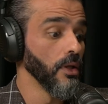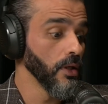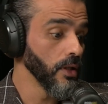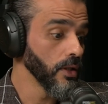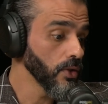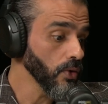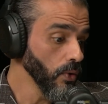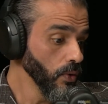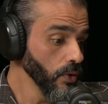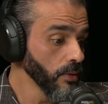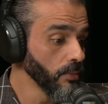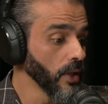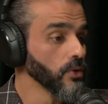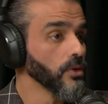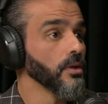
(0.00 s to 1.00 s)
It's all
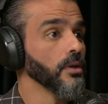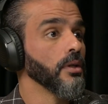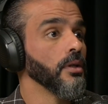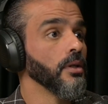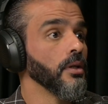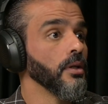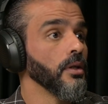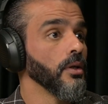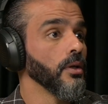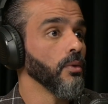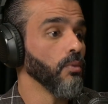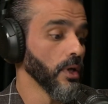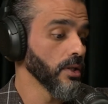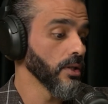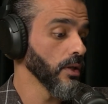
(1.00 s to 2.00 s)
about
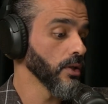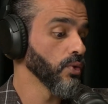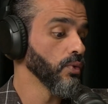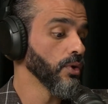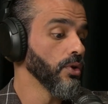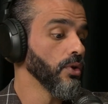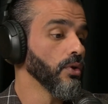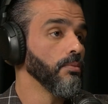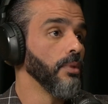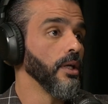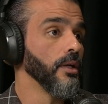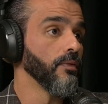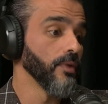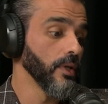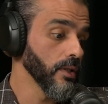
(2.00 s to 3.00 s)
what starts with your
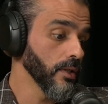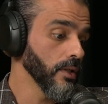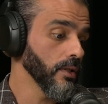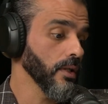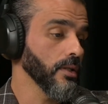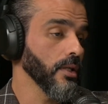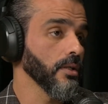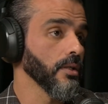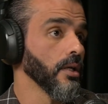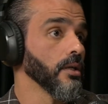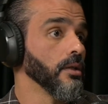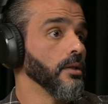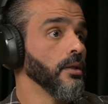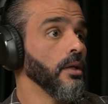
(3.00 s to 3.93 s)
belief. It's the success cycle.